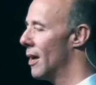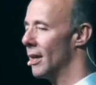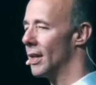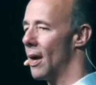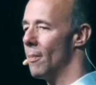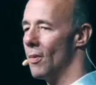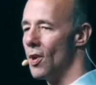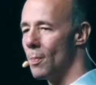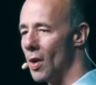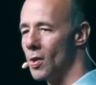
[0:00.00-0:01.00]
the same
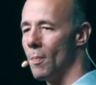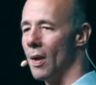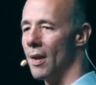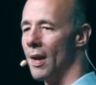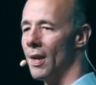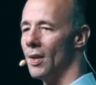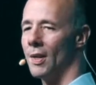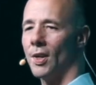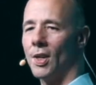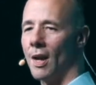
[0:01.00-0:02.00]
responsibilities
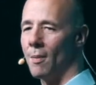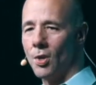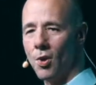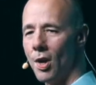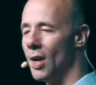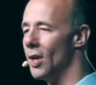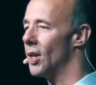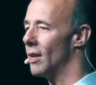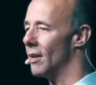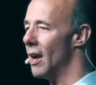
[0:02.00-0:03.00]
and the same duties
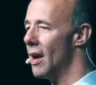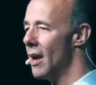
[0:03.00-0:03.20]
and,